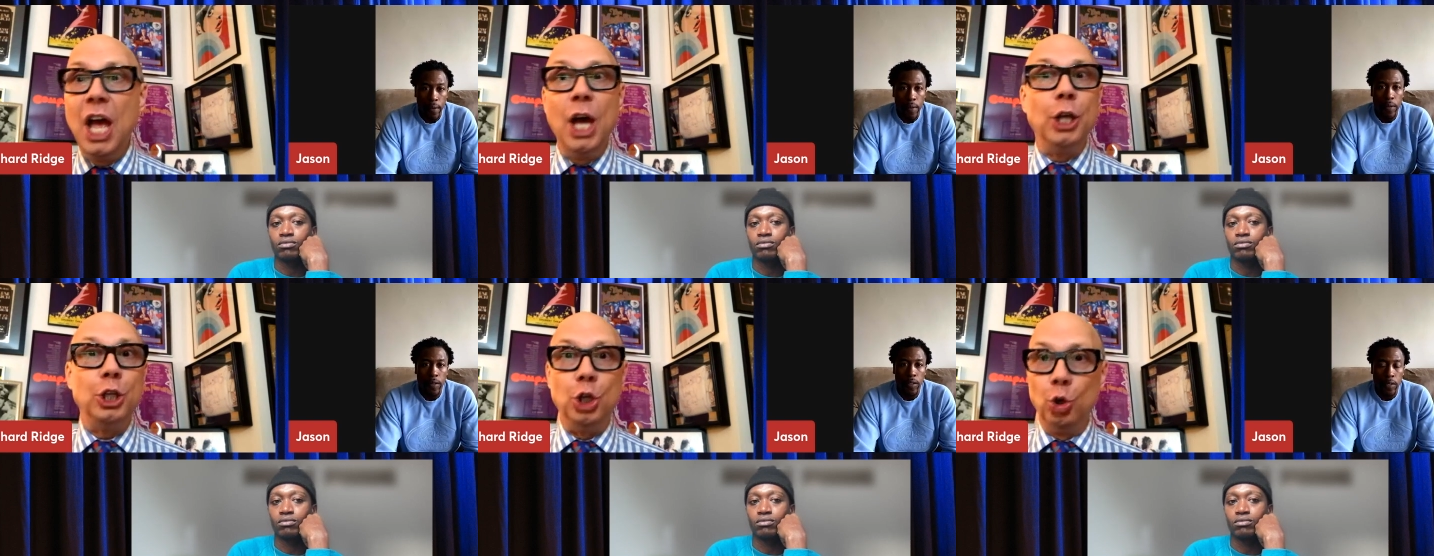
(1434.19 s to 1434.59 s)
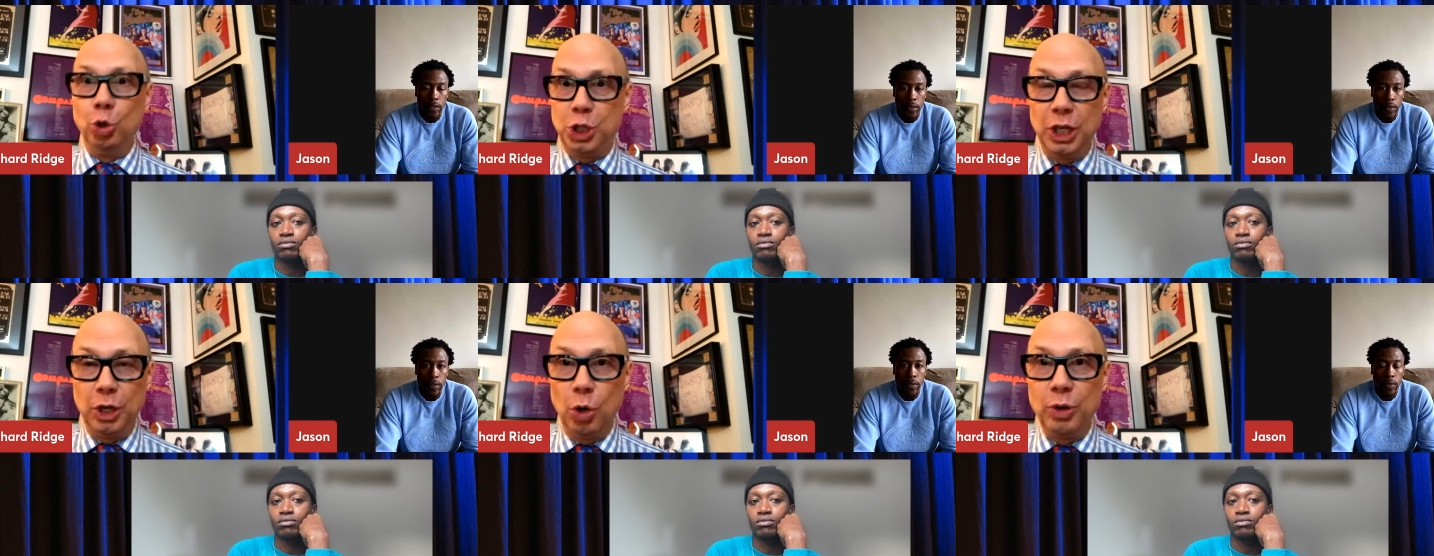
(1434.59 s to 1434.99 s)

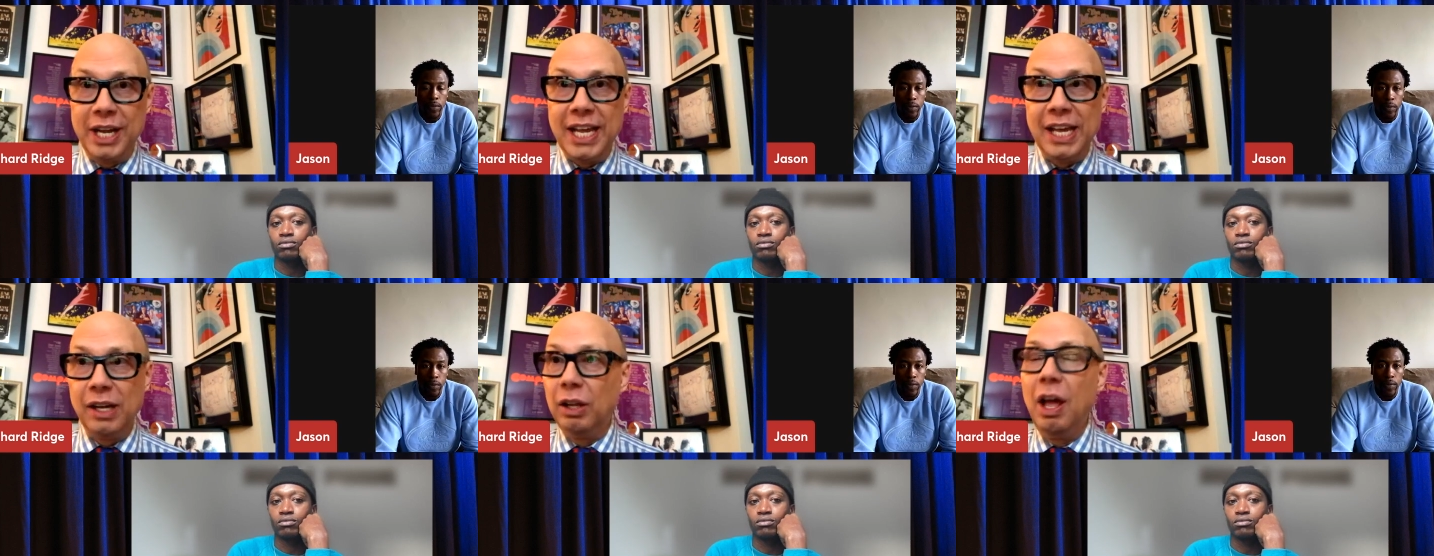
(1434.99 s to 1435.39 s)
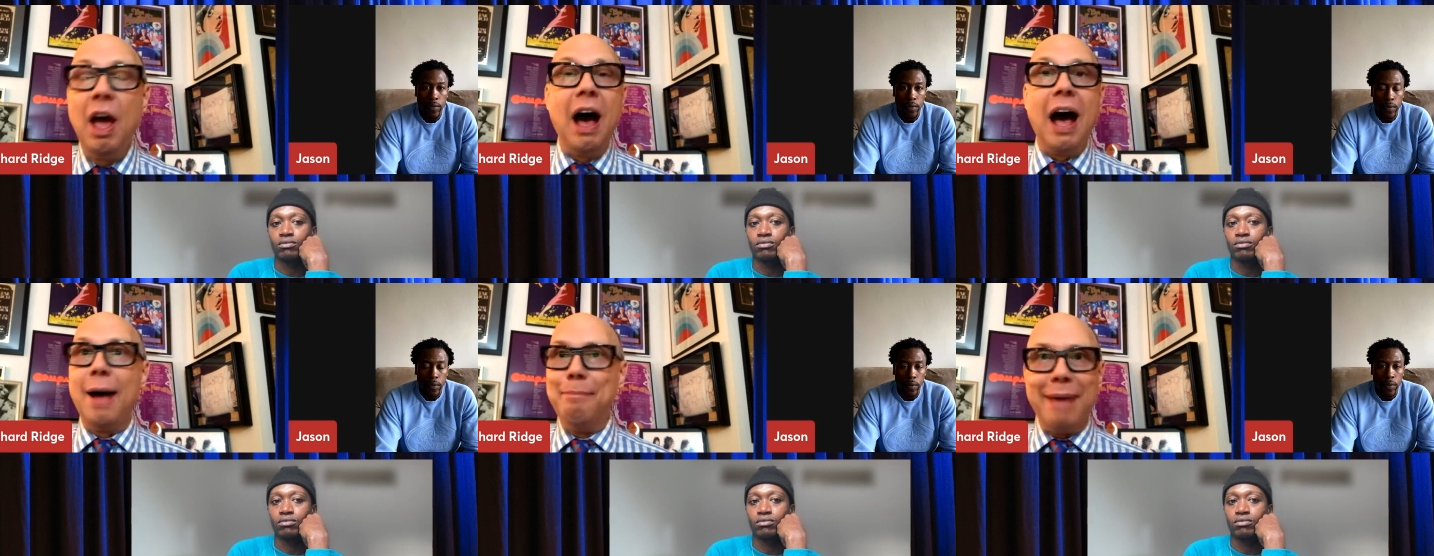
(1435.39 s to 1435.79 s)
Speaker 1: Eugene O'Neill,
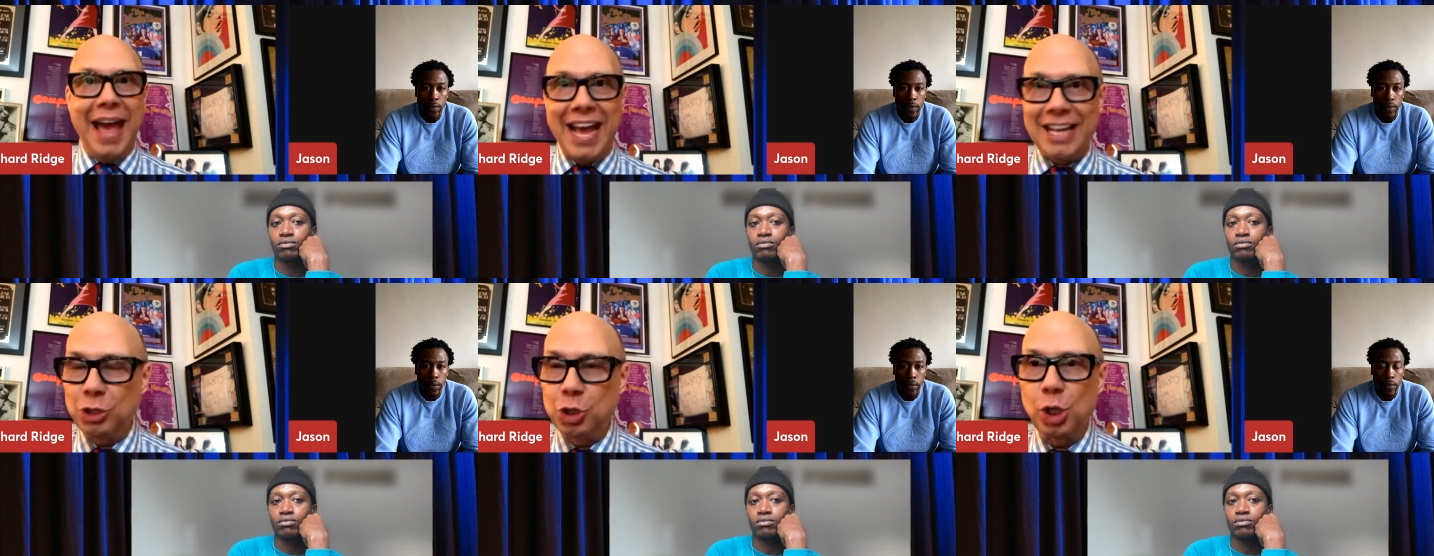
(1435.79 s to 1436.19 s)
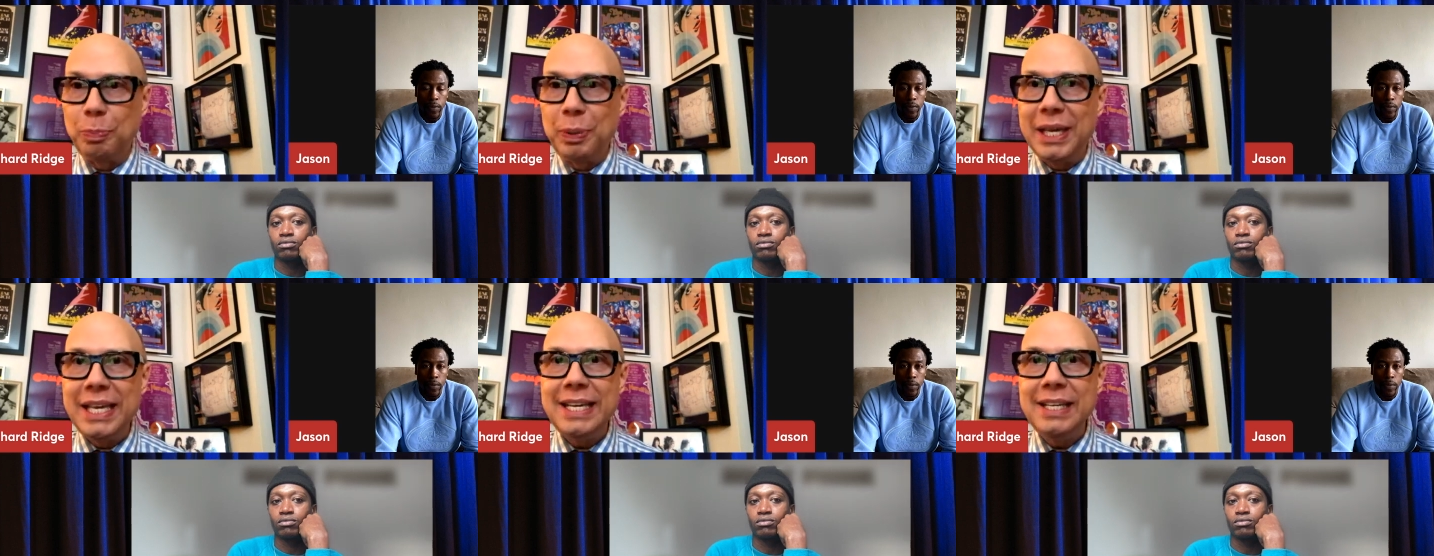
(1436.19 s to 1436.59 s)
a
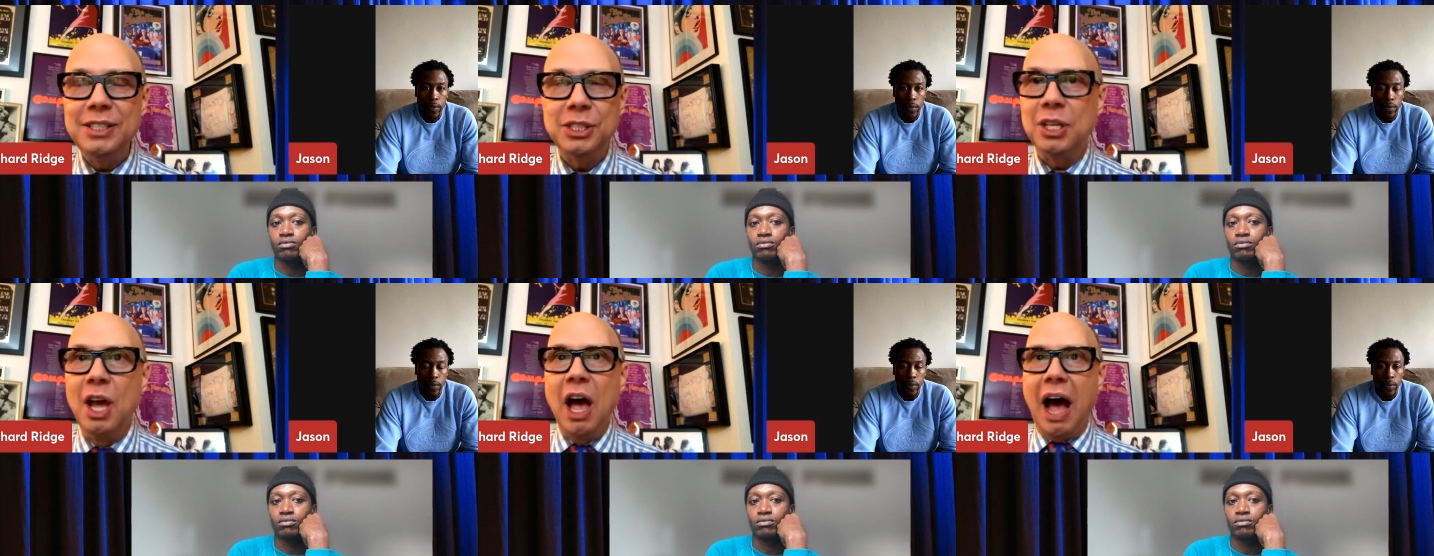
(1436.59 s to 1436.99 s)
masterpiece.